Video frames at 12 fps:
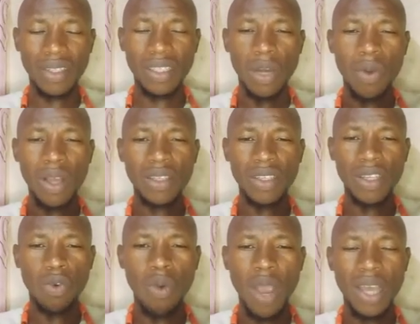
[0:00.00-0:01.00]
that once in
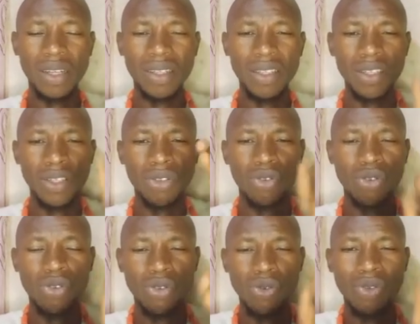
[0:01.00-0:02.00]
a while you
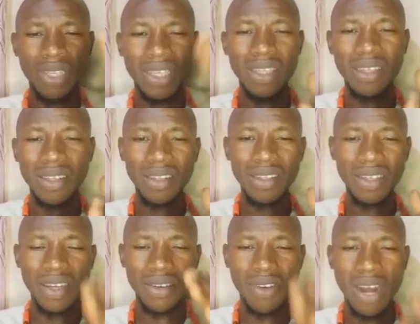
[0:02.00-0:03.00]
should kill
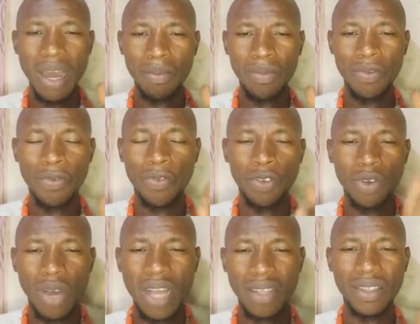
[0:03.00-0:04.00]
a ram for your
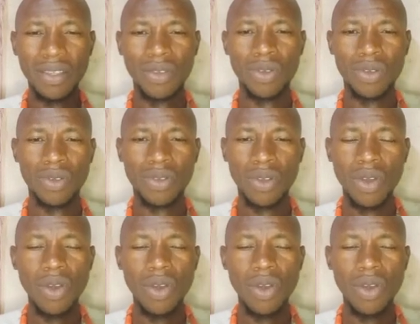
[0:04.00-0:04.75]
ancestors.